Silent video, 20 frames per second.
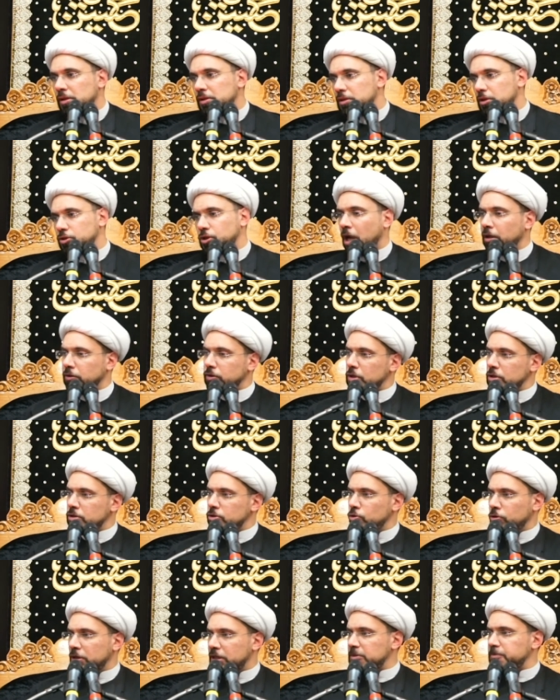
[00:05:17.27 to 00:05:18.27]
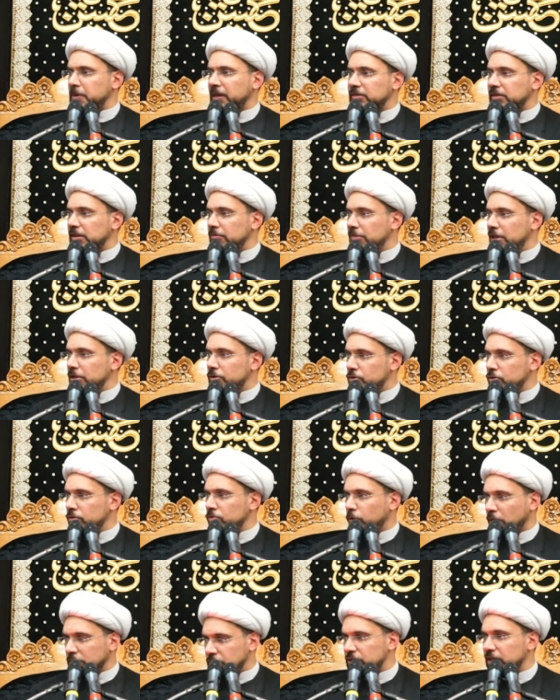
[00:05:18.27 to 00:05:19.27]
The child says, "You're expecting me to
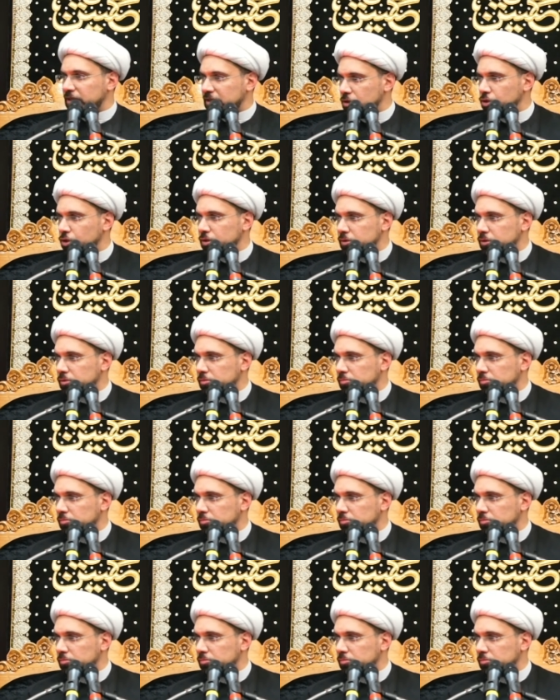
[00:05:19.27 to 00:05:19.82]
wash the dishes."